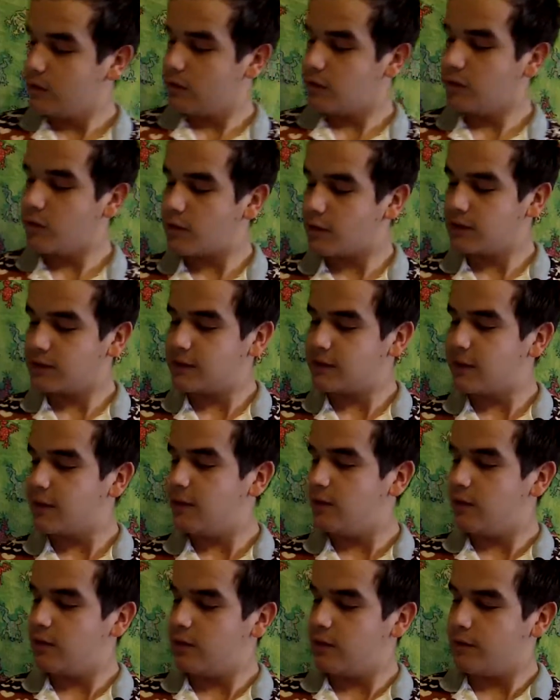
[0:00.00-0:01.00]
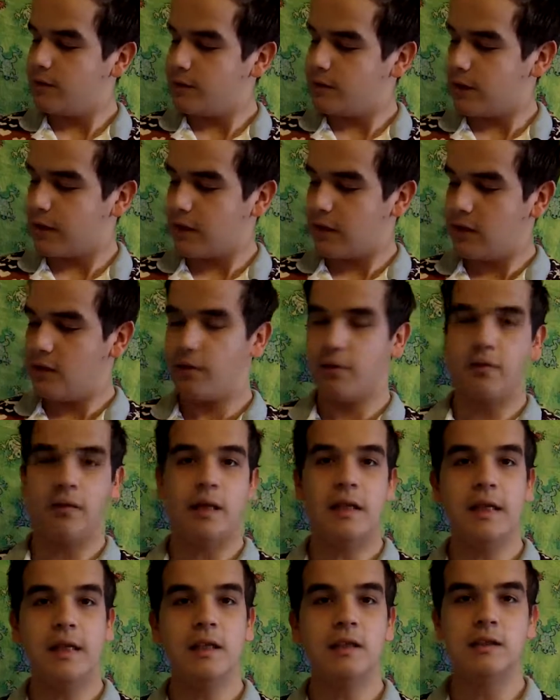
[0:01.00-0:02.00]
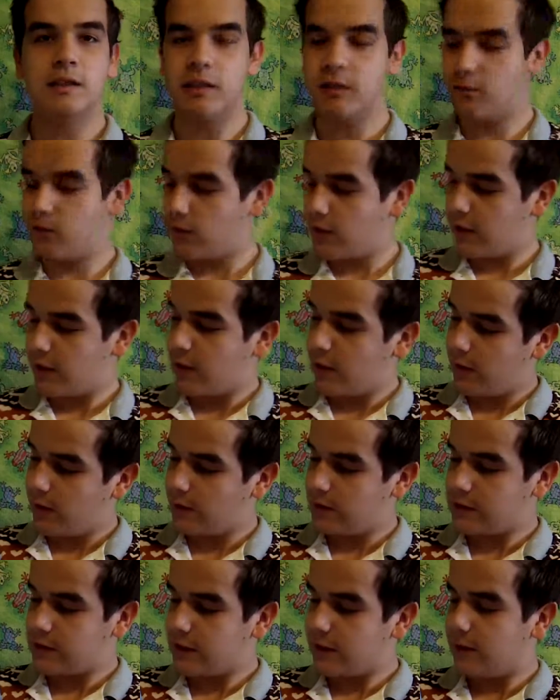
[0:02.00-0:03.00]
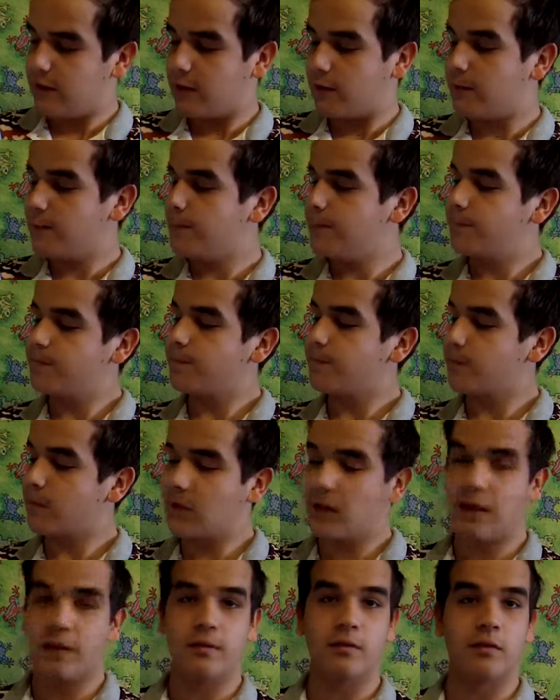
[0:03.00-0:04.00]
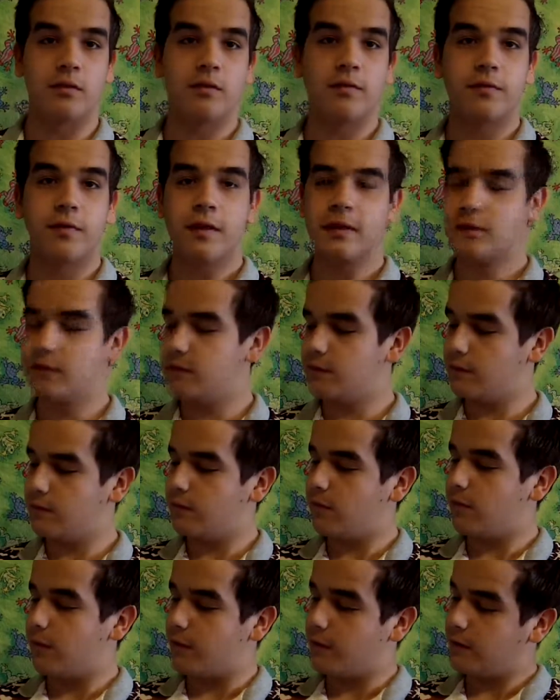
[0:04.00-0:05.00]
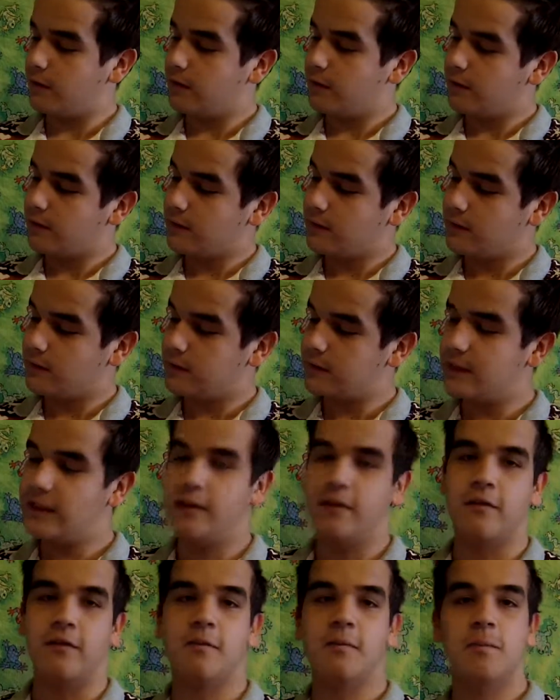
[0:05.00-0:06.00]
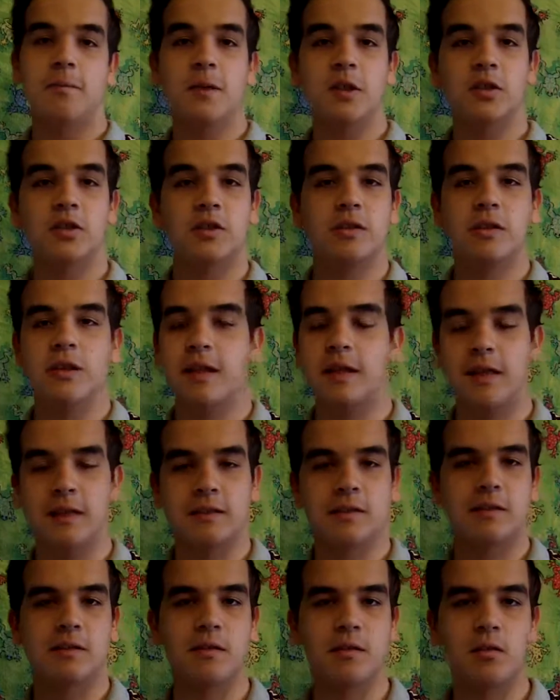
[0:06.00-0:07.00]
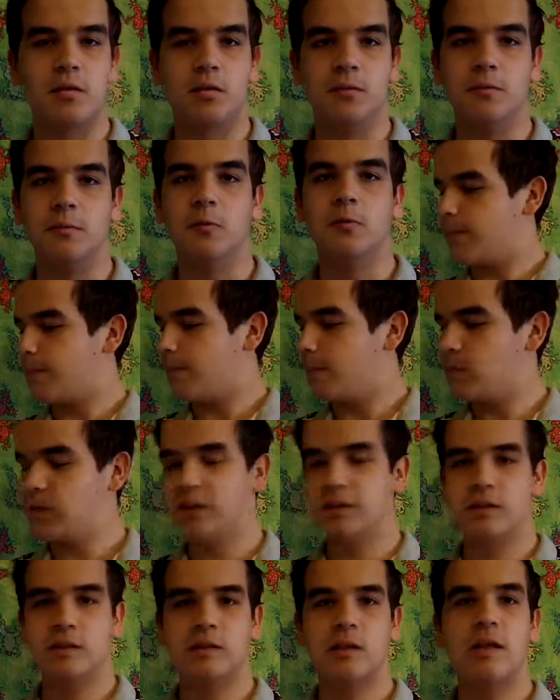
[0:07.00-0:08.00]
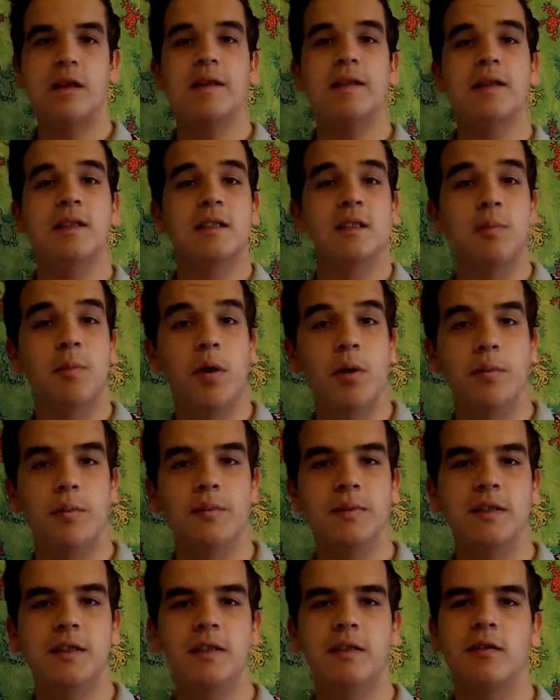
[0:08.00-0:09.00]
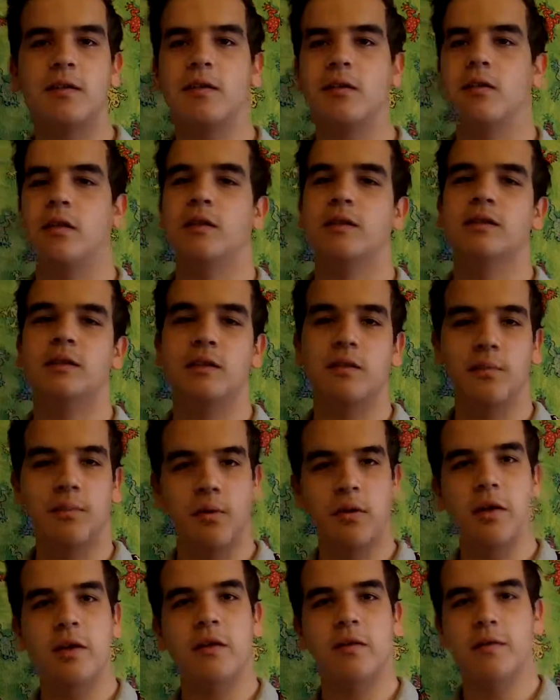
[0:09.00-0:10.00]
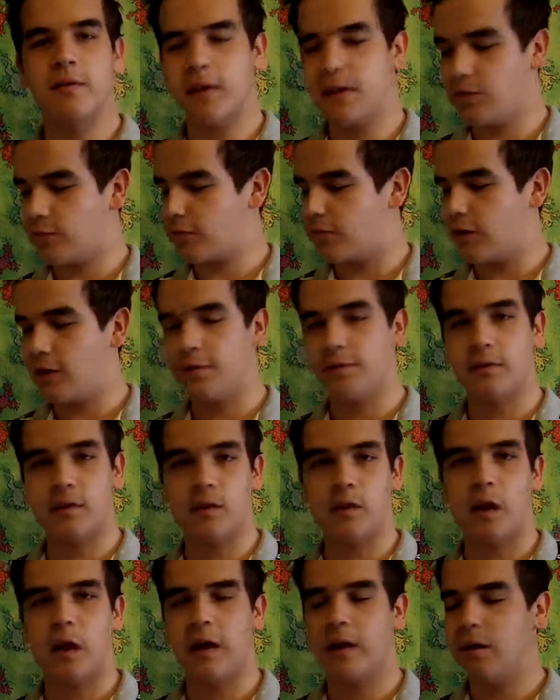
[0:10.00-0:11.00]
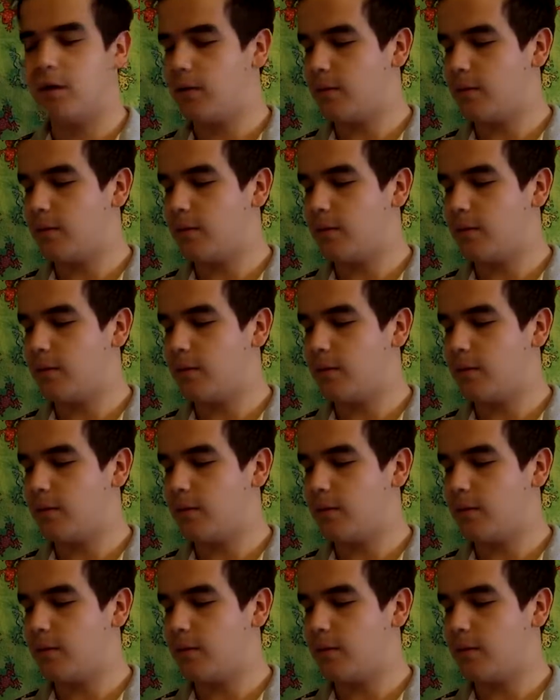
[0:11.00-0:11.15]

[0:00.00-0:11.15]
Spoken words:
You can see that the incident ray is here, and the refracted ray is here, measured against the normal, which is a line that is perpendicular to the point of entry of the light.